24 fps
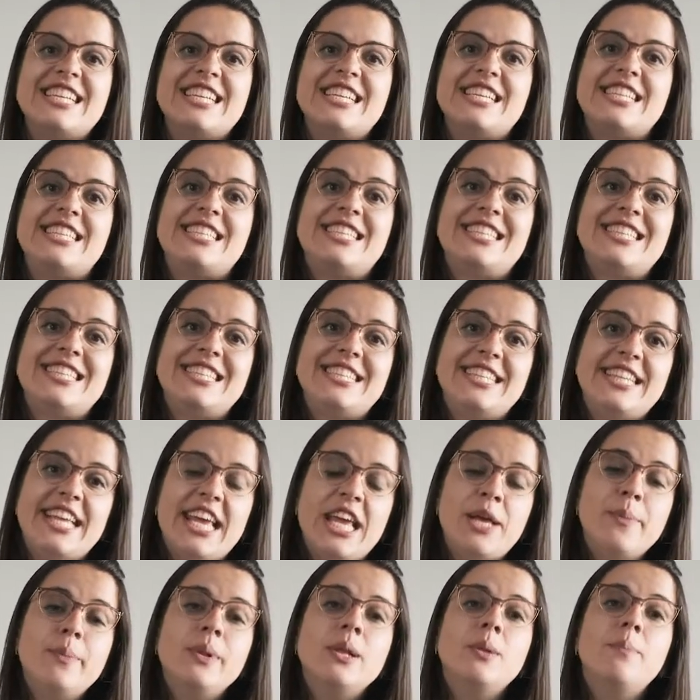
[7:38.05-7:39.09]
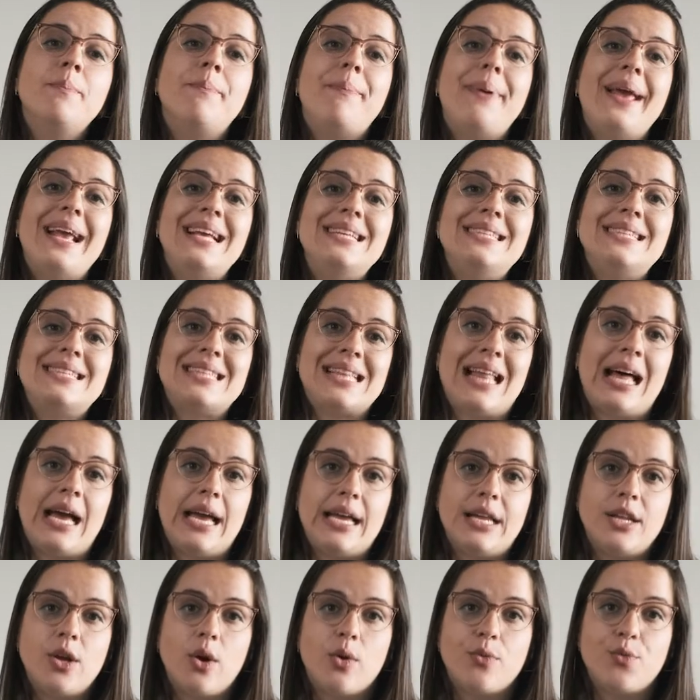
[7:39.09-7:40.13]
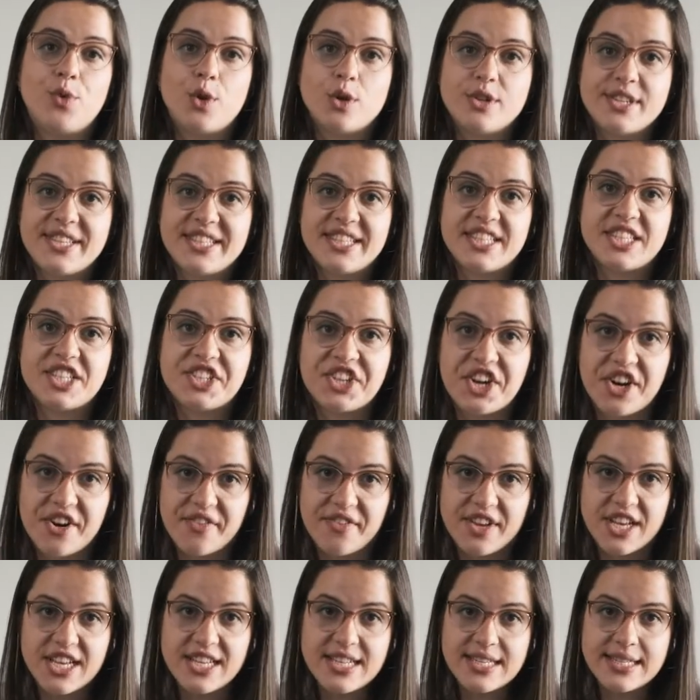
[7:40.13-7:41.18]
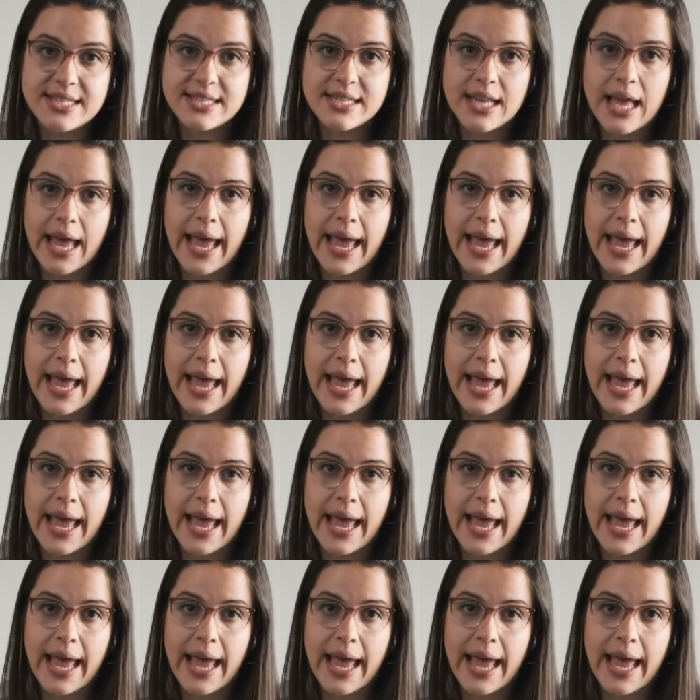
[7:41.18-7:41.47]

a stable baseline of your service